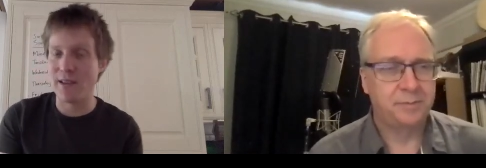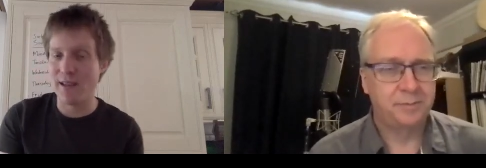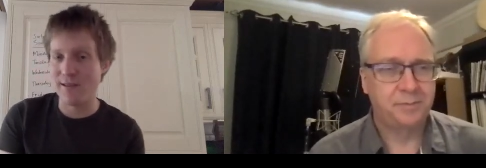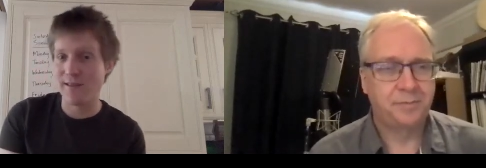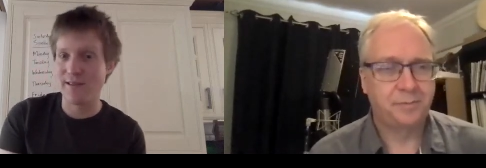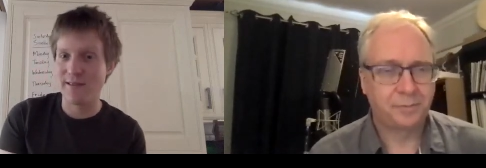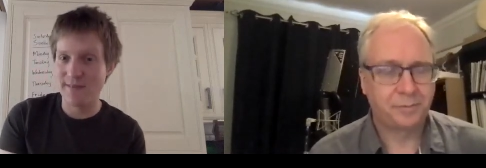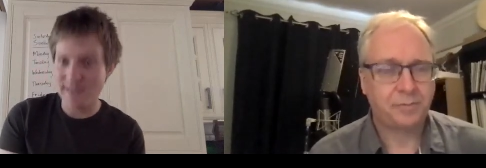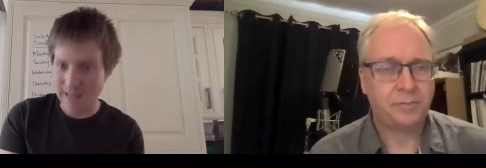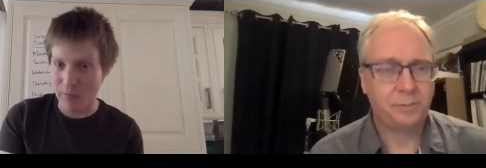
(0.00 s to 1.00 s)
Speaker 1: those
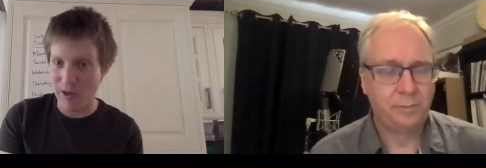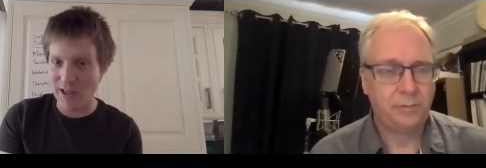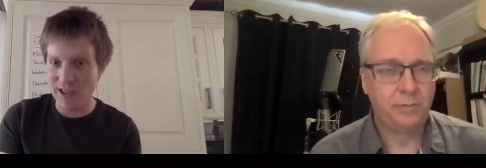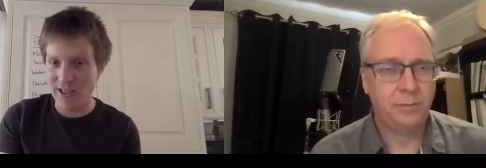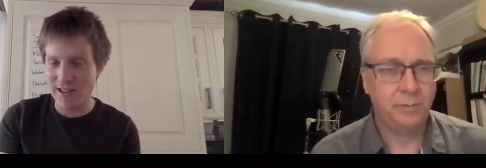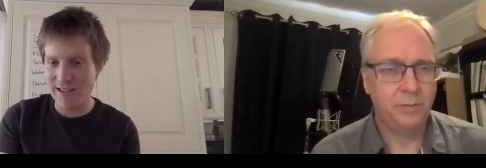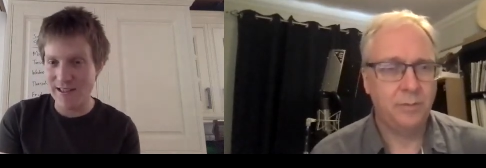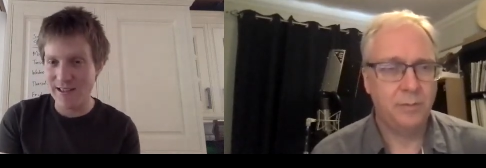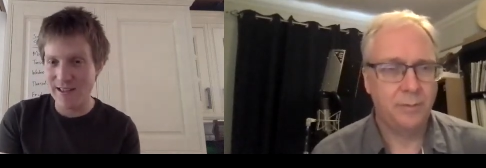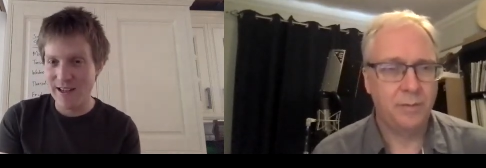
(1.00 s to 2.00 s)
celebrations.
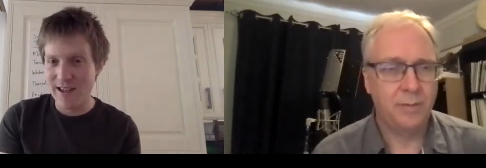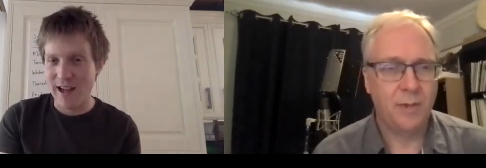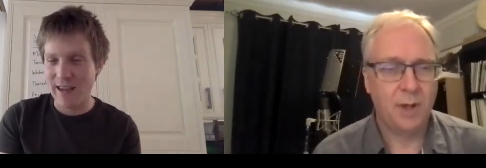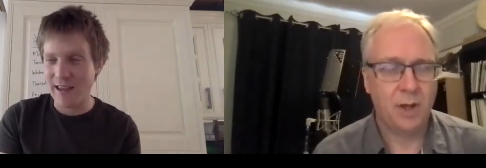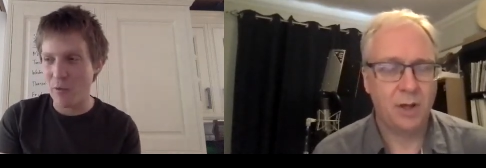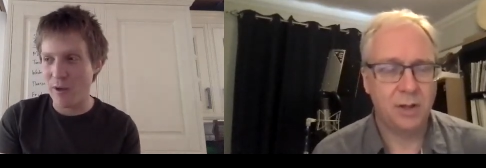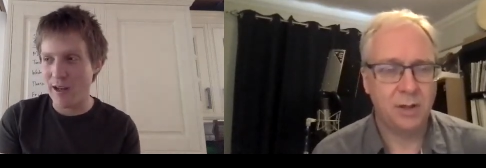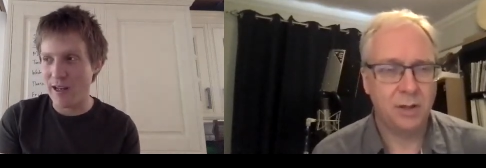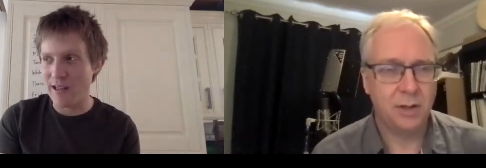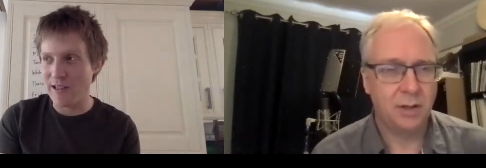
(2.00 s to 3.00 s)
I think yeah. we're going
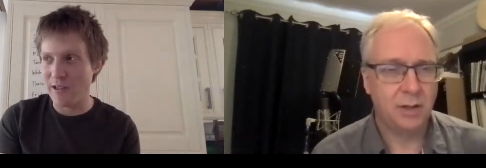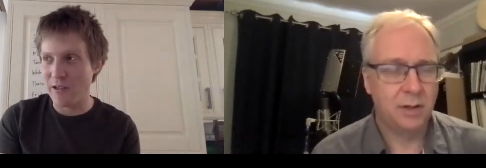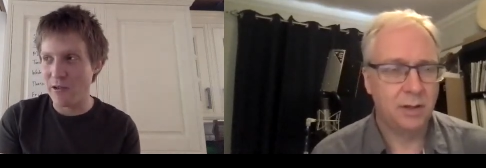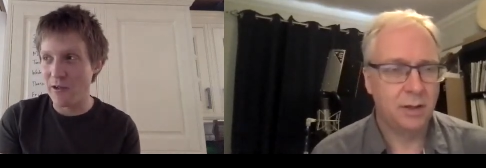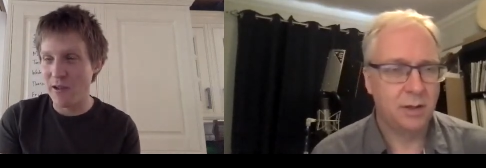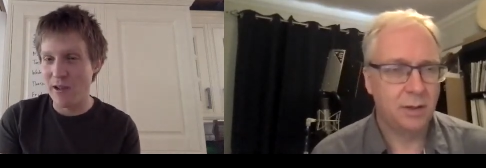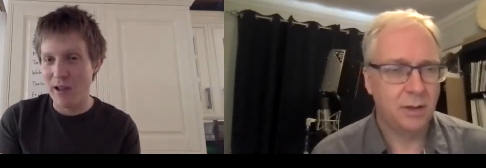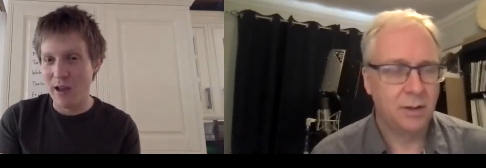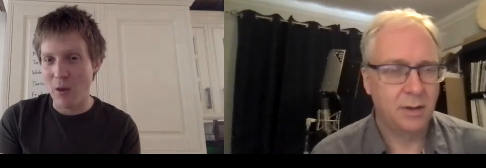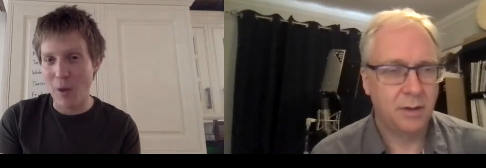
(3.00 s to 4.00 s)
to do
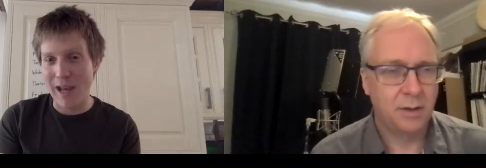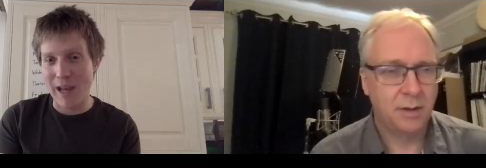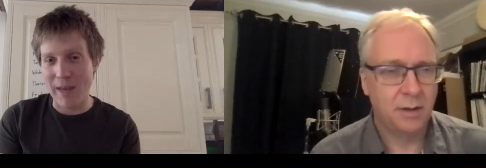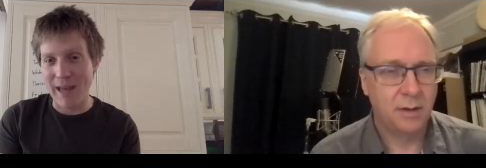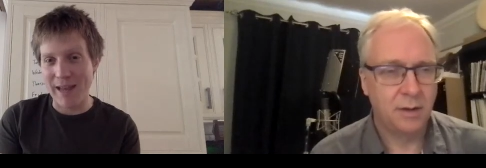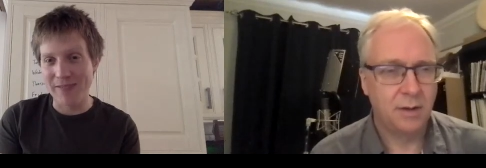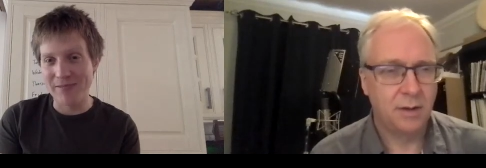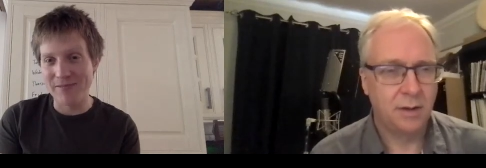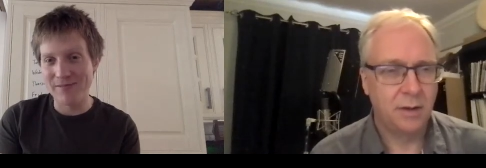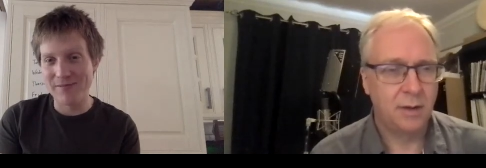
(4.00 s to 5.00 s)
a Man,
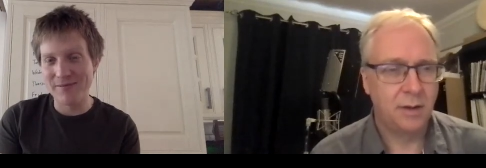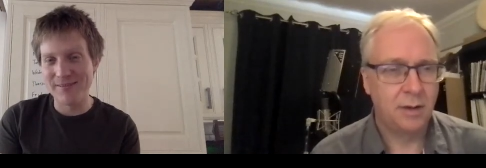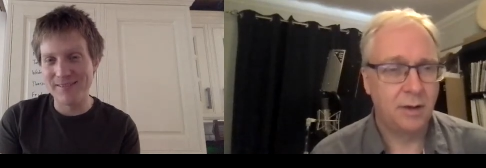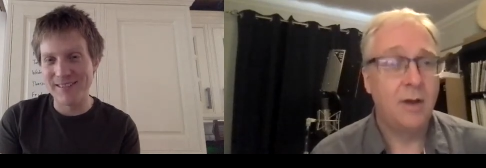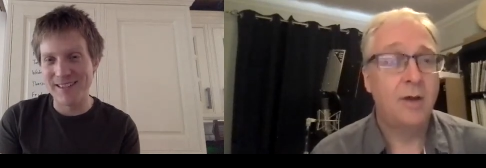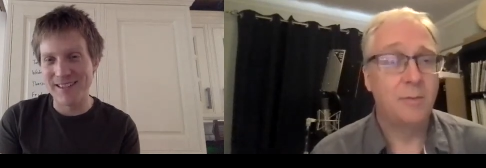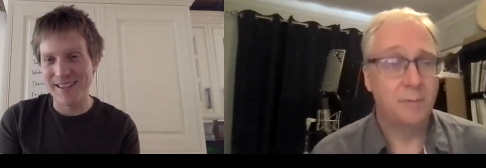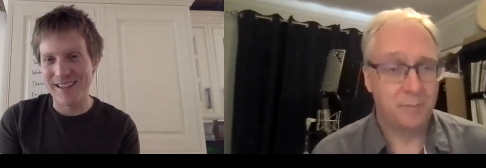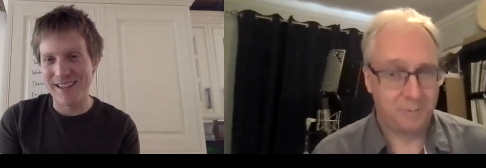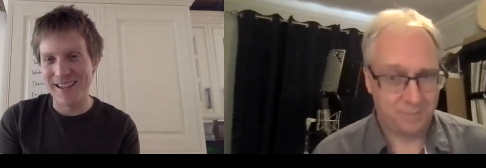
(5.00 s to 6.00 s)

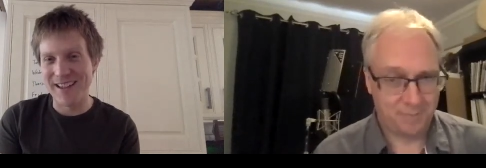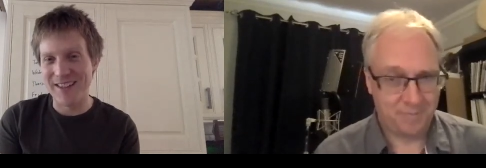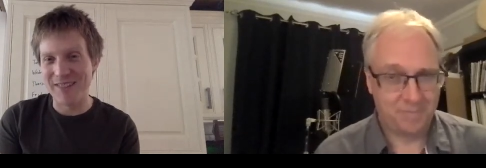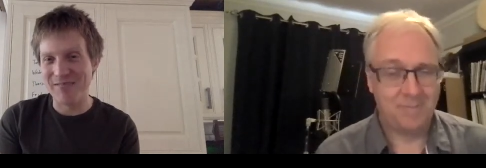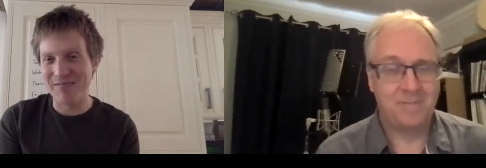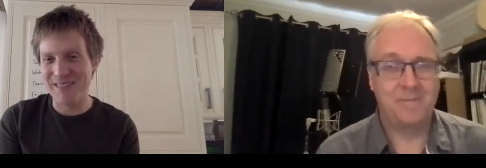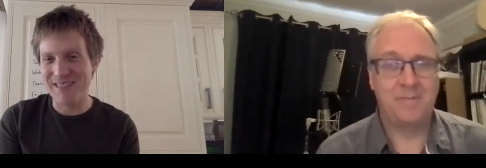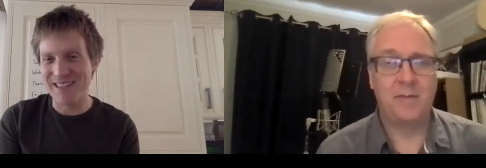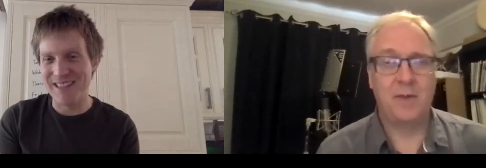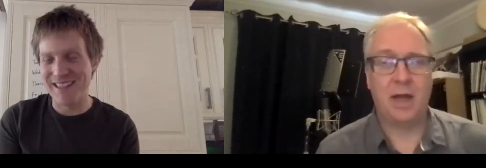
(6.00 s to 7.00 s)
Speaker 2: um, which
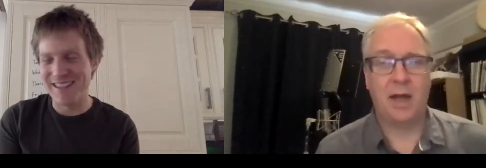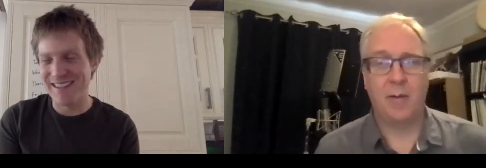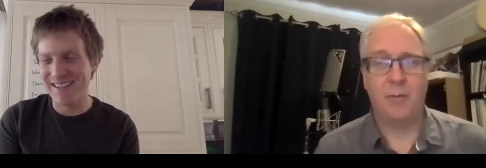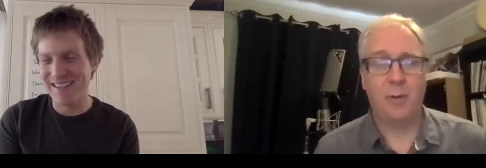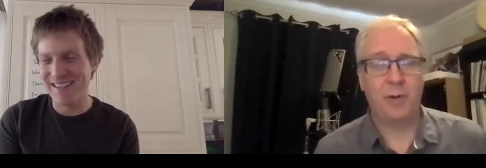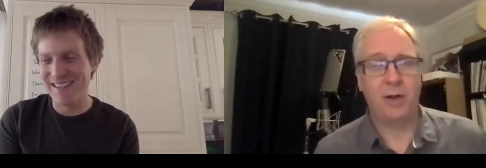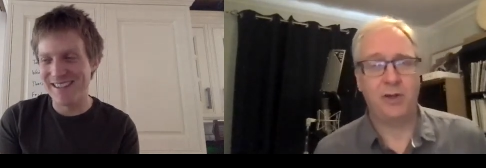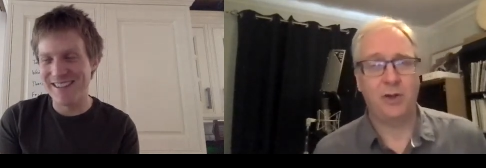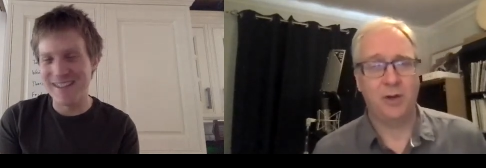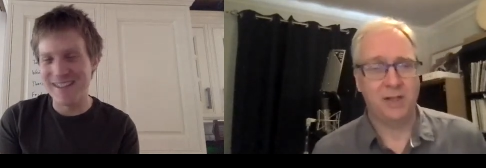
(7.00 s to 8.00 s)
uh, a popular
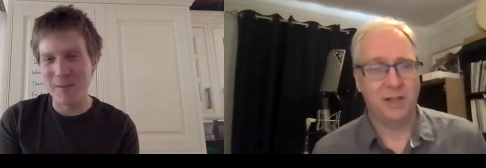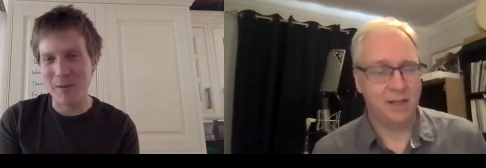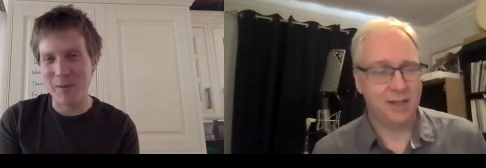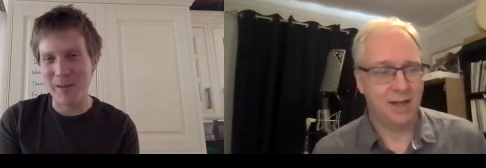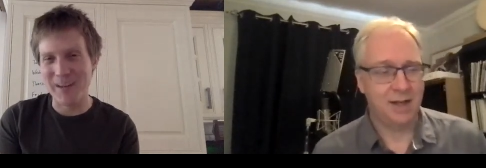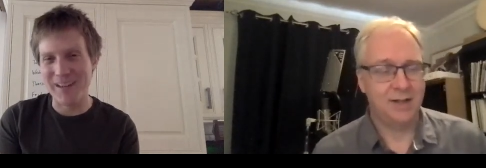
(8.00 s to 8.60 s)
choice these days.